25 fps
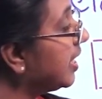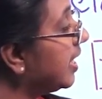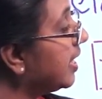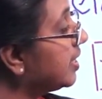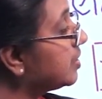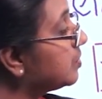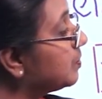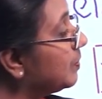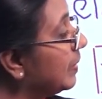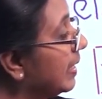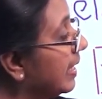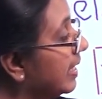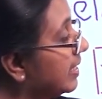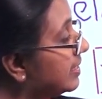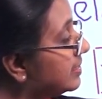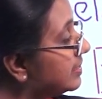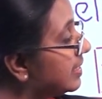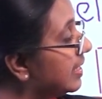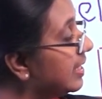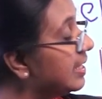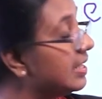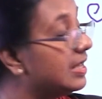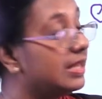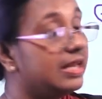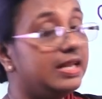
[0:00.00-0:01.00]
takes place,
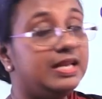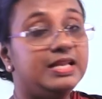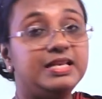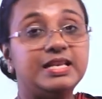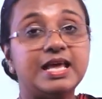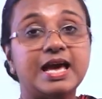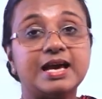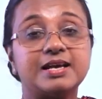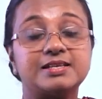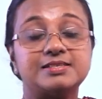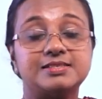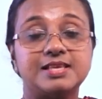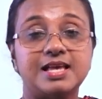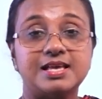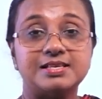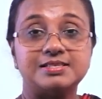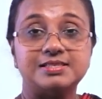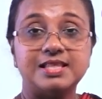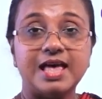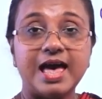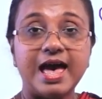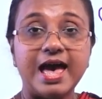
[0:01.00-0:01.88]
it acts as the